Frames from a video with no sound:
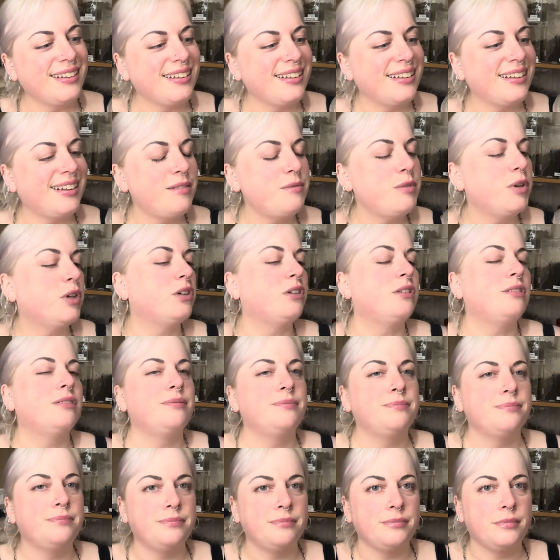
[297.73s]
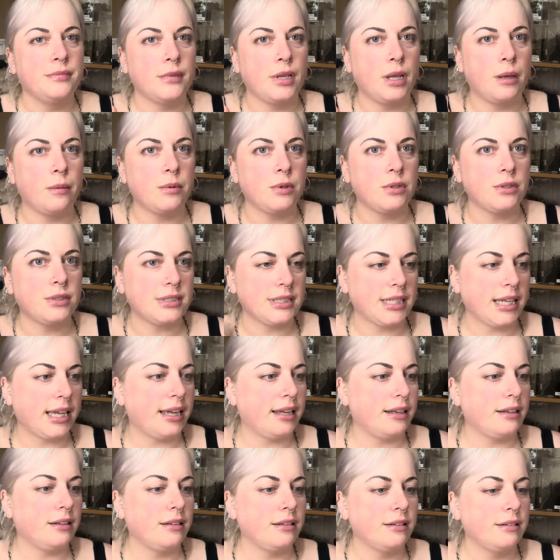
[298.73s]
I'm not
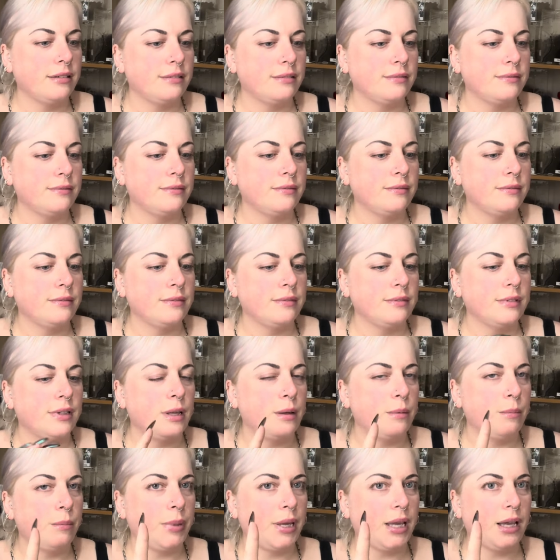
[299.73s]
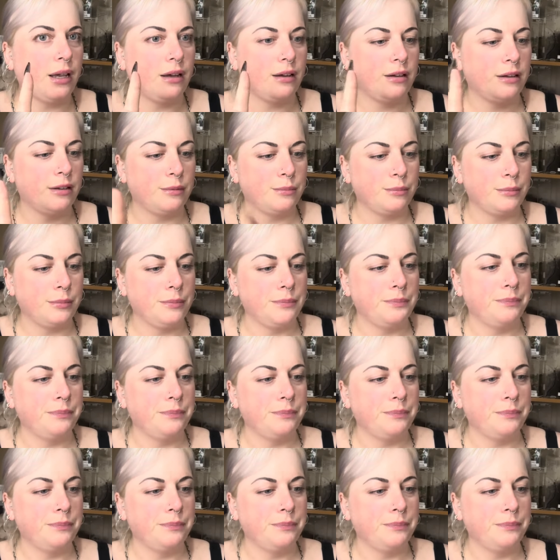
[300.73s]
scared. be calm.